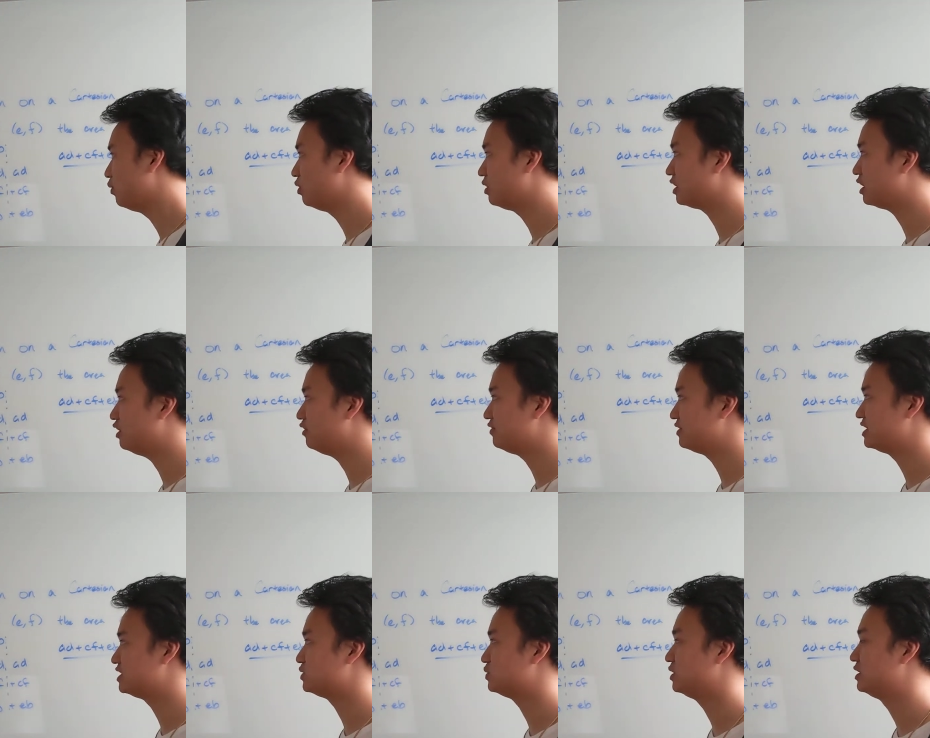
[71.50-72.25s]
we'll go
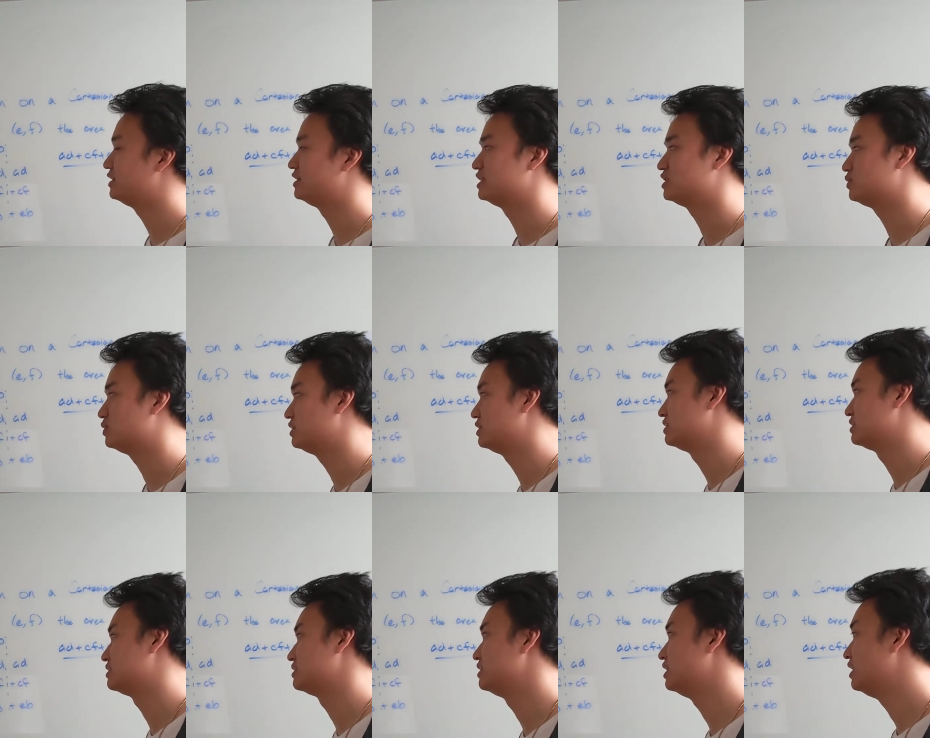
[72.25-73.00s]
over this one. This one
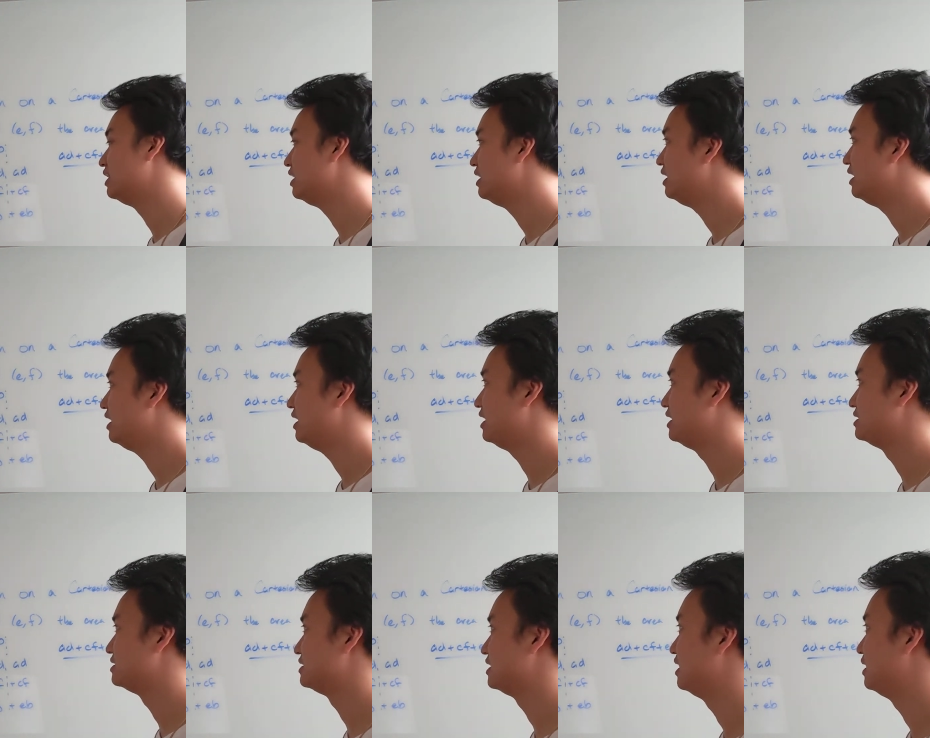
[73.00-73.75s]
is, is